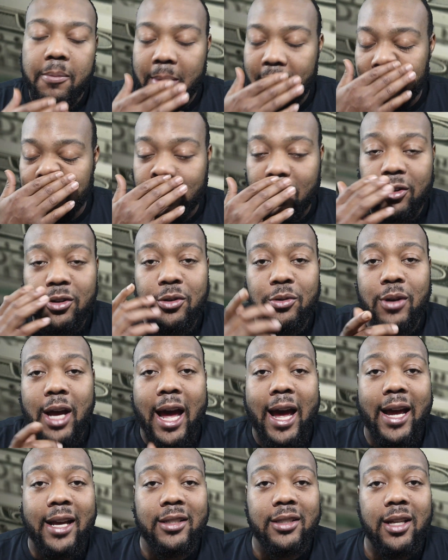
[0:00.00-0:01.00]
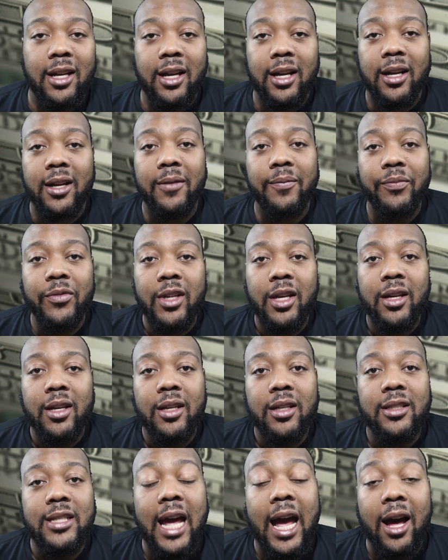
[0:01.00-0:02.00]
make sure you guys
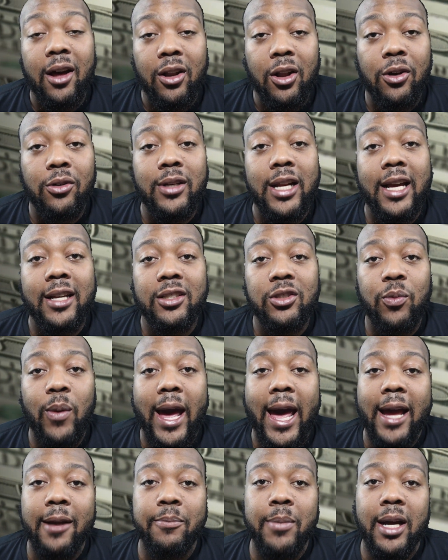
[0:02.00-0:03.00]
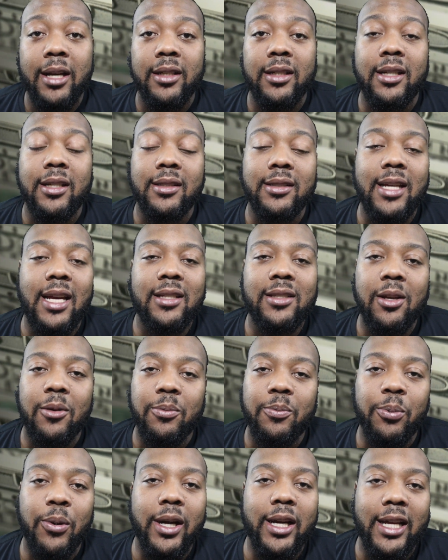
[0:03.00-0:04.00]
download that Swag button, because that's a
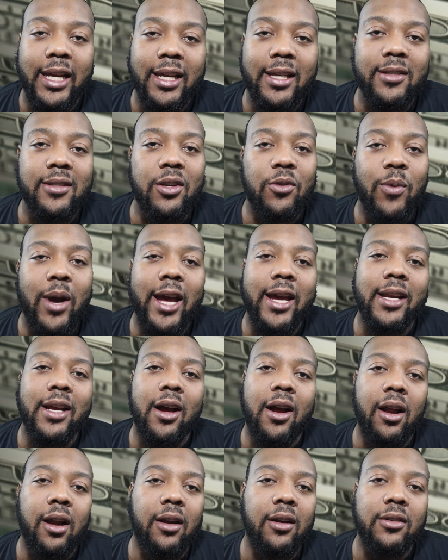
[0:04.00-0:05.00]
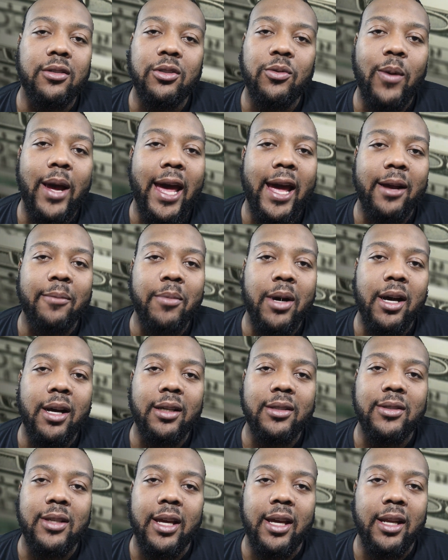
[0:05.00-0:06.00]
pretty easy way to earn
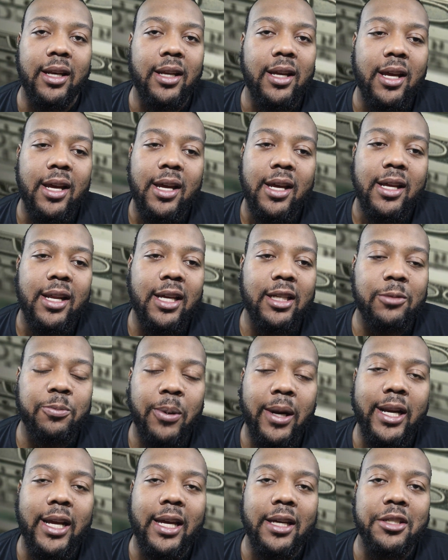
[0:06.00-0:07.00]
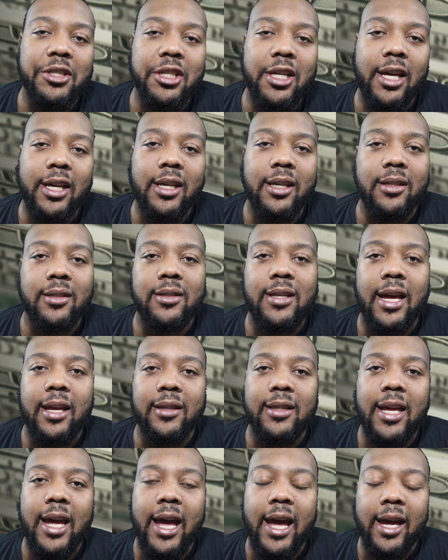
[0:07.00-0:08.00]
Swagbucks, and it's pretty ingenious
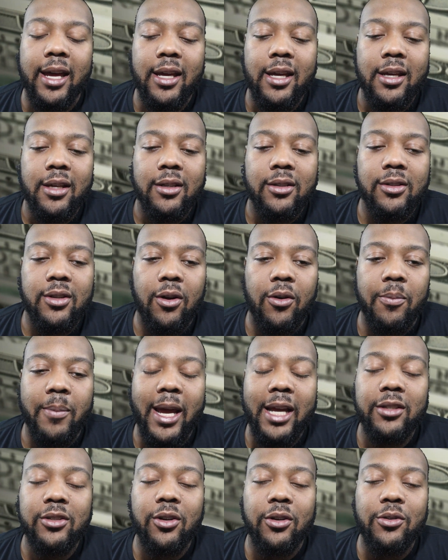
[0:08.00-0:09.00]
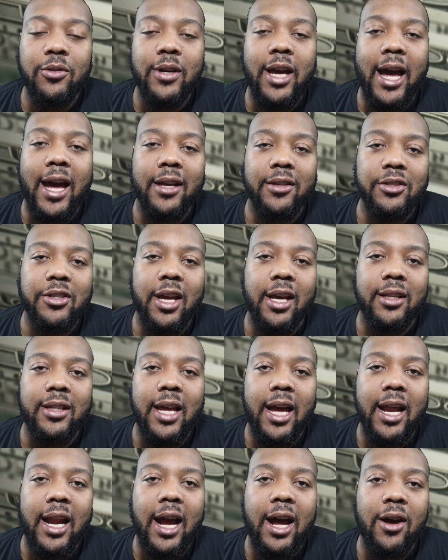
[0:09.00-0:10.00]
at that. So make sure you guys check
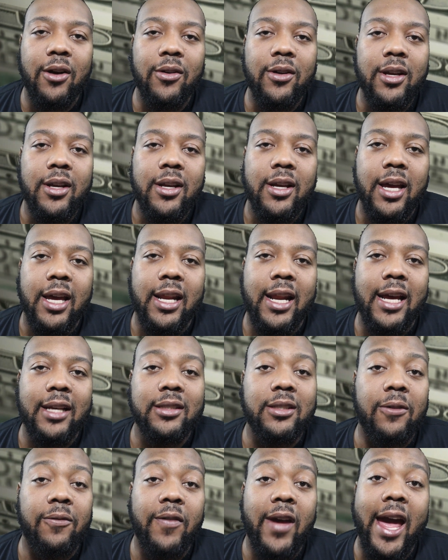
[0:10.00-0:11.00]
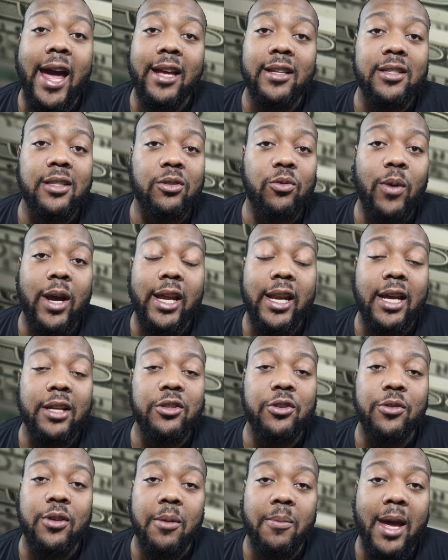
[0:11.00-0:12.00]
that out, and that's the fastest way
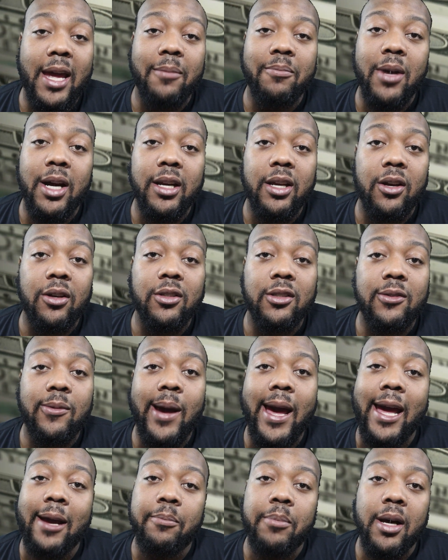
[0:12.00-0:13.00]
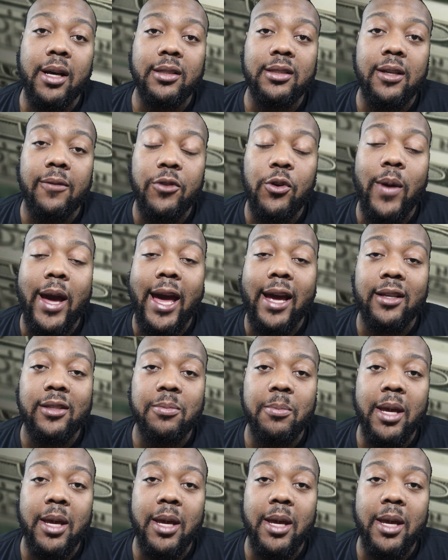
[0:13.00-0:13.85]
that you can make money on Swagbucks if you ask